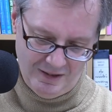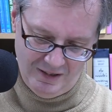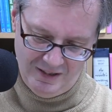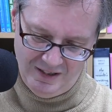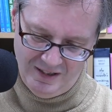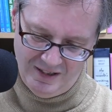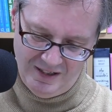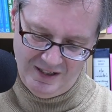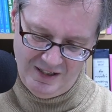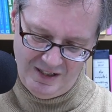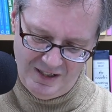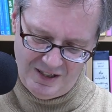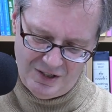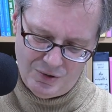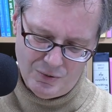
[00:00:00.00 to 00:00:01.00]
it
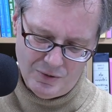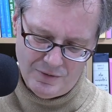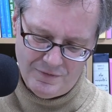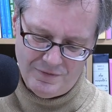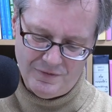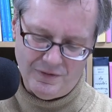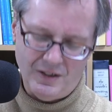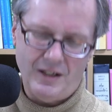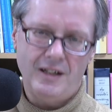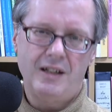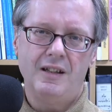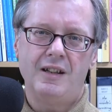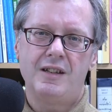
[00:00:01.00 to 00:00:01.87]
is sort of like an